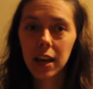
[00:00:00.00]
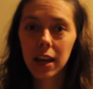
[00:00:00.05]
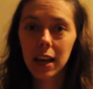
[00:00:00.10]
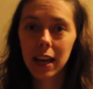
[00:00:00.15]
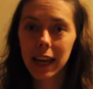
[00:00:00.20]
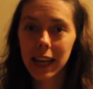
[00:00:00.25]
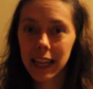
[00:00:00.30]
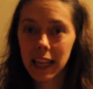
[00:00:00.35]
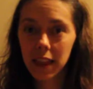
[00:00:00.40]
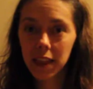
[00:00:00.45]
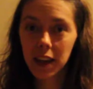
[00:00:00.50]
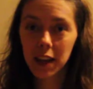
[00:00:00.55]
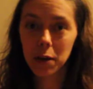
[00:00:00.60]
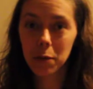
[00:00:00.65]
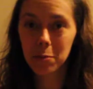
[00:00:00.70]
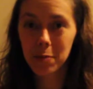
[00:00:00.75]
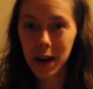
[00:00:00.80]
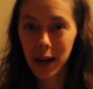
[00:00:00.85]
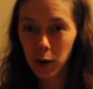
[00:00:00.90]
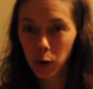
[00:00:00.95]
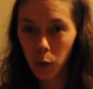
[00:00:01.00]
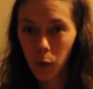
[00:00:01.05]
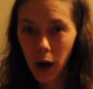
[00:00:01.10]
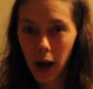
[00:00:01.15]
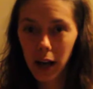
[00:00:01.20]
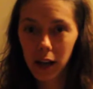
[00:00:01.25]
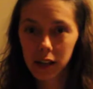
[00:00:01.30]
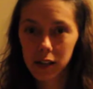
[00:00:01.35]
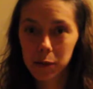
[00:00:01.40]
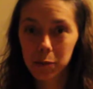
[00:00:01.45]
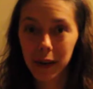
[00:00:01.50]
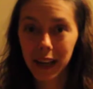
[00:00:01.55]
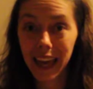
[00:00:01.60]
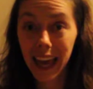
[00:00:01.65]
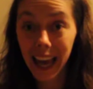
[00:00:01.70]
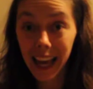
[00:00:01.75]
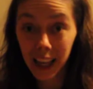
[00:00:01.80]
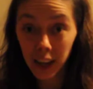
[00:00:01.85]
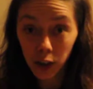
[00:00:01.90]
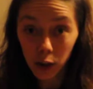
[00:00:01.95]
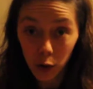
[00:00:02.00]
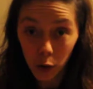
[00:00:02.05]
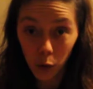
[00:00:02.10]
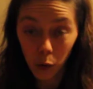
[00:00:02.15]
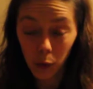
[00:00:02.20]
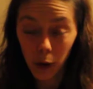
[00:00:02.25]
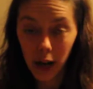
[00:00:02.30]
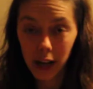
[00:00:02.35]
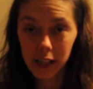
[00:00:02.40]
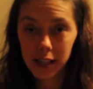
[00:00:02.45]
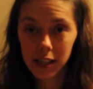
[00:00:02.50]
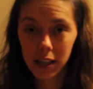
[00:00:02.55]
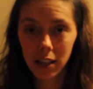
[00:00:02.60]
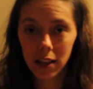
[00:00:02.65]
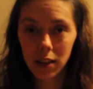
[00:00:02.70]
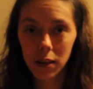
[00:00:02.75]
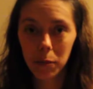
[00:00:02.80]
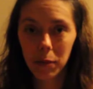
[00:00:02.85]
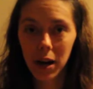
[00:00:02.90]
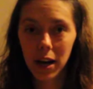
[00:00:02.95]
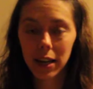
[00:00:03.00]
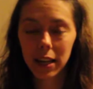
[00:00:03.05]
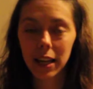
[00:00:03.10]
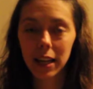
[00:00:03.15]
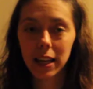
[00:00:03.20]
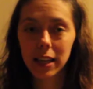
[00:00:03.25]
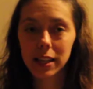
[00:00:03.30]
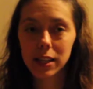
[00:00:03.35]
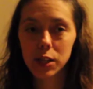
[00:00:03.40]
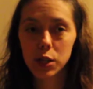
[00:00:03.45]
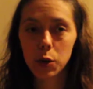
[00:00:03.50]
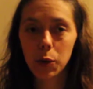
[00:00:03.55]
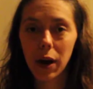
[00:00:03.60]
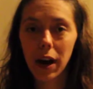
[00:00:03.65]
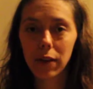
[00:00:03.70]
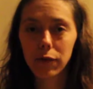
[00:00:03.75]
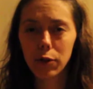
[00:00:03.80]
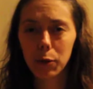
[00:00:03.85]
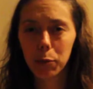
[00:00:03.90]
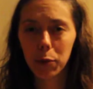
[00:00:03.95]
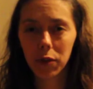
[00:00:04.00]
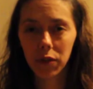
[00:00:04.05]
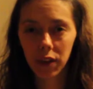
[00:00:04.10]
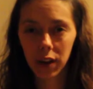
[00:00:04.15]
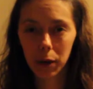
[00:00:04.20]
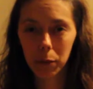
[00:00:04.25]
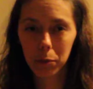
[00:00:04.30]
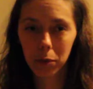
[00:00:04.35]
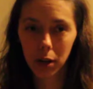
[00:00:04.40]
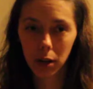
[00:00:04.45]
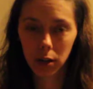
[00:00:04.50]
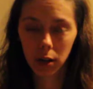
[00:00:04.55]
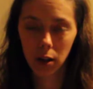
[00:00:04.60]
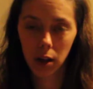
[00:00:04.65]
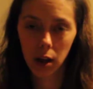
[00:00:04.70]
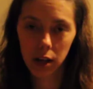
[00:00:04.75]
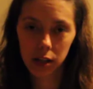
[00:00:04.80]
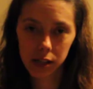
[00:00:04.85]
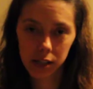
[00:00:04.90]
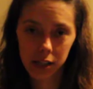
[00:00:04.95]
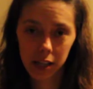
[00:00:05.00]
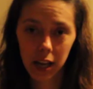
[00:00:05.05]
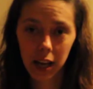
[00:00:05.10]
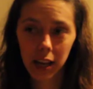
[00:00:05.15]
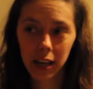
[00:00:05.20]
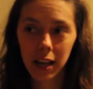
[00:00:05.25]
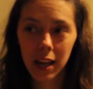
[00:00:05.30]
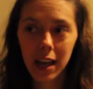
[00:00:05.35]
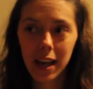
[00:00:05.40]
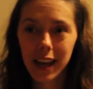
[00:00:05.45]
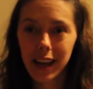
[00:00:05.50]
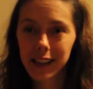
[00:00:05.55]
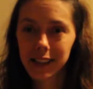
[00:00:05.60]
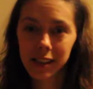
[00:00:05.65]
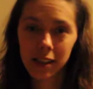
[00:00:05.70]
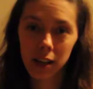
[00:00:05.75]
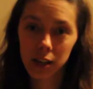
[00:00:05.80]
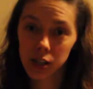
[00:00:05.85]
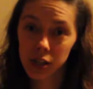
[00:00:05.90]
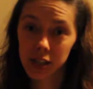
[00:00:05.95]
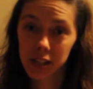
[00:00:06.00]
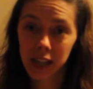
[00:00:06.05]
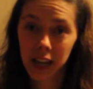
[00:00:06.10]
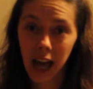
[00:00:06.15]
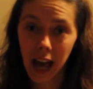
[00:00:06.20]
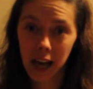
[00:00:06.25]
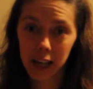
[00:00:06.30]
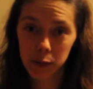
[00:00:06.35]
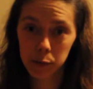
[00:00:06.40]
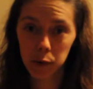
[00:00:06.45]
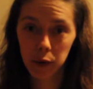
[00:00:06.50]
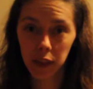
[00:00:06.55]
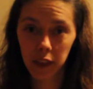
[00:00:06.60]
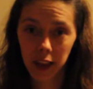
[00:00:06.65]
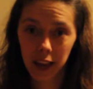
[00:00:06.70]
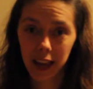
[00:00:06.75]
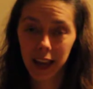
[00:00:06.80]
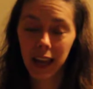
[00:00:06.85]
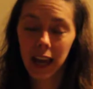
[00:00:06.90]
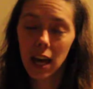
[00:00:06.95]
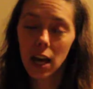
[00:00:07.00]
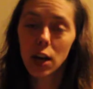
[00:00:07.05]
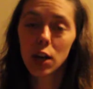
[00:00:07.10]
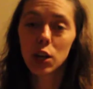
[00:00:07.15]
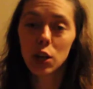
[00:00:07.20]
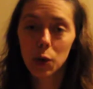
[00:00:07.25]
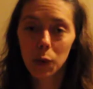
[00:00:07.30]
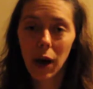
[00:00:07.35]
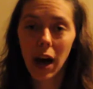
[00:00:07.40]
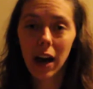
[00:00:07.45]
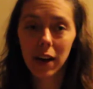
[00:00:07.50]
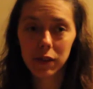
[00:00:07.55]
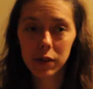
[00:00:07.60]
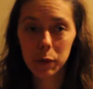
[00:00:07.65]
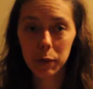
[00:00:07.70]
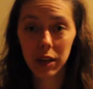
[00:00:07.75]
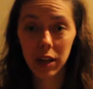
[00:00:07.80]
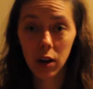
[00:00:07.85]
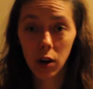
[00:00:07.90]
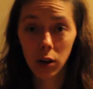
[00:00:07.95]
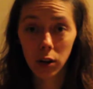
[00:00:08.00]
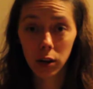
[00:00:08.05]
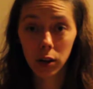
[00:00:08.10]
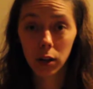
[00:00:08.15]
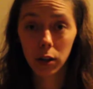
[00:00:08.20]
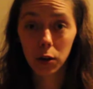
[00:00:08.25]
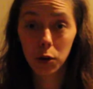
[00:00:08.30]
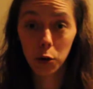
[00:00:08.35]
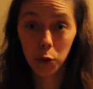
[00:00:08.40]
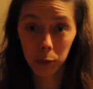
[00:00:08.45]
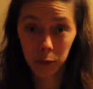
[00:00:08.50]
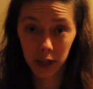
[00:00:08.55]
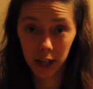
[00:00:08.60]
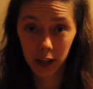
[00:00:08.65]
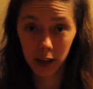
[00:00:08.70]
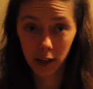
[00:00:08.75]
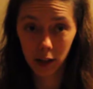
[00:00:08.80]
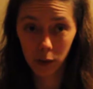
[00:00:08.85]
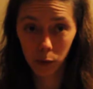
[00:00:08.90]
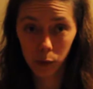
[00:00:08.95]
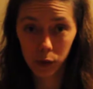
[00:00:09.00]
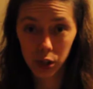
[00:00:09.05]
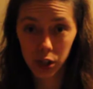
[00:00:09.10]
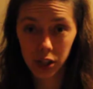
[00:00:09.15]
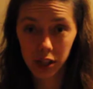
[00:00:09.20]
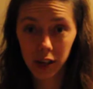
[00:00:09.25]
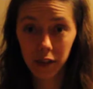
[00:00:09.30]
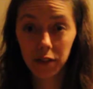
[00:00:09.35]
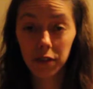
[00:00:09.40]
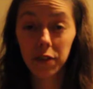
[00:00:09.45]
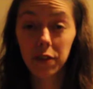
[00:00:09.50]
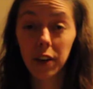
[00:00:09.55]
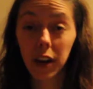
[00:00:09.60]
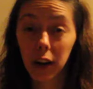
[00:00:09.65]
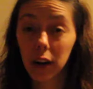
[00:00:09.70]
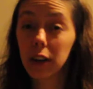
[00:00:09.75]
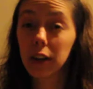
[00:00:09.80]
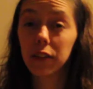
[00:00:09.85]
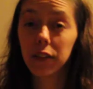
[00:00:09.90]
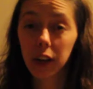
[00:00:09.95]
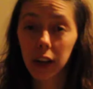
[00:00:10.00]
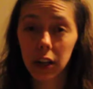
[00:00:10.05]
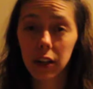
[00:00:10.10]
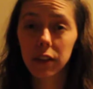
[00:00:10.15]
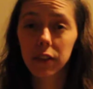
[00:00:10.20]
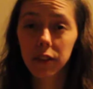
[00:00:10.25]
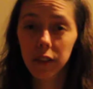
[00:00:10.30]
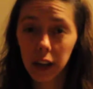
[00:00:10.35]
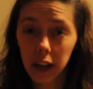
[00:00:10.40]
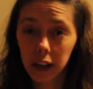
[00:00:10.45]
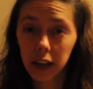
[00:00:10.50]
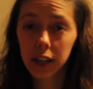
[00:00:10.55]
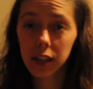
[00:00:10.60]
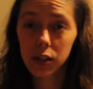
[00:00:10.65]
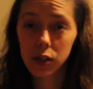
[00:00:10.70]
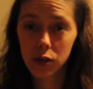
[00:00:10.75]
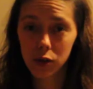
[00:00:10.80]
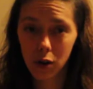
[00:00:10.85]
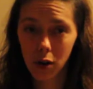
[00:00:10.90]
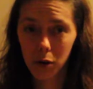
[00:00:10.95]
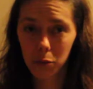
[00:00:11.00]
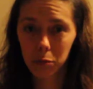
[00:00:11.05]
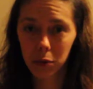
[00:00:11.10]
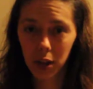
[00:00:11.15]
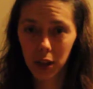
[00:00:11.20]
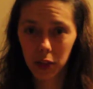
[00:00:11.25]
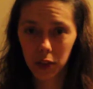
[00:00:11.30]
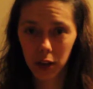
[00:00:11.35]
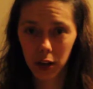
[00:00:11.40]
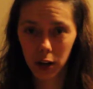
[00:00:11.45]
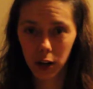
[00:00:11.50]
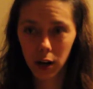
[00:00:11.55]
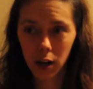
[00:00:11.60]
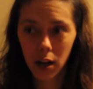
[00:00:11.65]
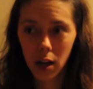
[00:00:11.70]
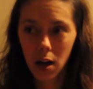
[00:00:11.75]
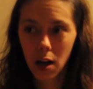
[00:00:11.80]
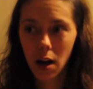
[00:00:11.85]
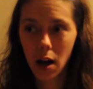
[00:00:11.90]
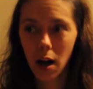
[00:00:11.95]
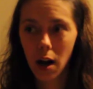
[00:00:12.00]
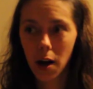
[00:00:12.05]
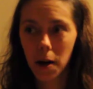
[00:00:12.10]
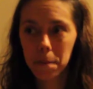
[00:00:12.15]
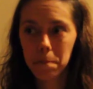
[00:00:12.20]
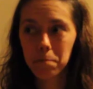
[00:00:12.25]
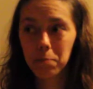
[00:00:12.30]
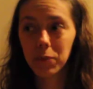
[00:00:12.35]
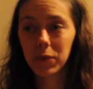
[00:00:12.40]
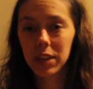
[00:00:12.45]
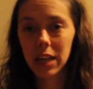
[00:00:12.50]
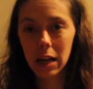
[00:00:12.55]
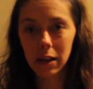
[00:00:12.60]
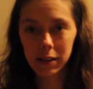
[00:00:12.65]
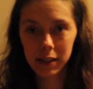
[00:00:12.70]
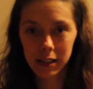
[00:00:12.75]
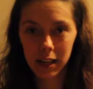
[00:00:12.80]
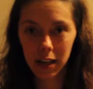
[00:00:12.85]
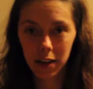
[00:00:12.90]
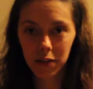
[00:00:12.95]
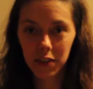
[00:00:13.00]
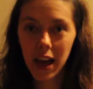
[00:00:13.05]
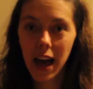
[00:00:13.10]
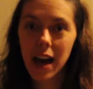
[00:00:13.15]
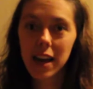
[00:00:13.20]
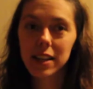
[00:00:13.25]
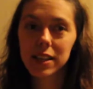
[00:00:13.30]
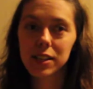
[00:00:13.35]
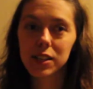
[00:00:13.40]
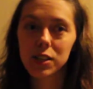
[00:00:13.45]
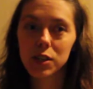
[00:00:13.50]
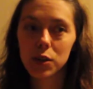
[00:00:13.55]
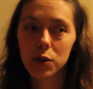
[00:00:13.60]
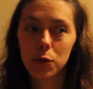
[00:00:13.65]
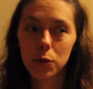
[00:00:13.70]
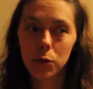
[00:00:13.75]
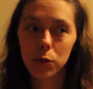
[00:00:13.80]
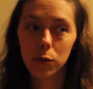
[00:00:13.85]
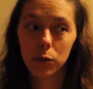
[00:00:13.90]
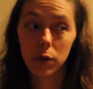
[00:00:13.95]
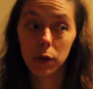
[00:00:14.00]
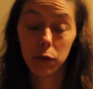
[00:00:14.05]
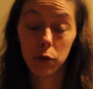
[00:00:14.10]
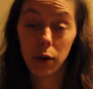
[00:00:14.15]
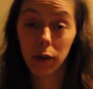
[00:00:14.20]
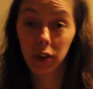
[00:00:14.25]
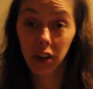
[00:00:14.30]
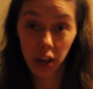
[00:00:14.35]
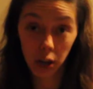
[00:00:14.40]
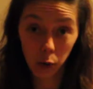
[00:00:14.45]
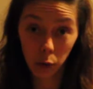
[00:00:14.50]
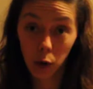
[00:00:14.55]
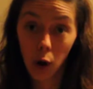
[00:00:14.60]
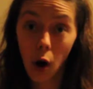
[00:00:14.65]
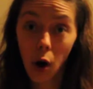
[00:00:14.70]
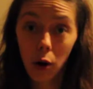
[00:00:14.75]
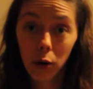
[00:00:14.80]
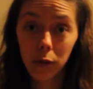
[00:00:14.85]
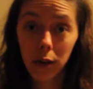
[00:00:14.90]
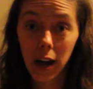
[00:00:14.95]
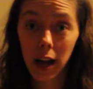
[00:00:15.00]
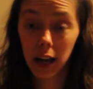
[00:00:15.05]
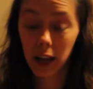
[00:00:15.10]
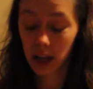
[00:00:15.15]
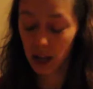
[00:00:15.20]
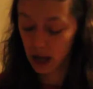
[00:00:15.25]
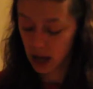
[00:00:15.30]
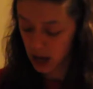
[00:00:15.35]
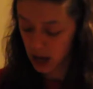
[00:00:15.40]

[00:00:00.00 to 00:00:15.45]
anything metal-wise, mechanical-wise in the body is you have to prevent blood clots. And it's not just an aspirin thing. You have to be on Coumadin, which is a very, very, very strong blood thinner. Downside of that is if you ever get into a car wreck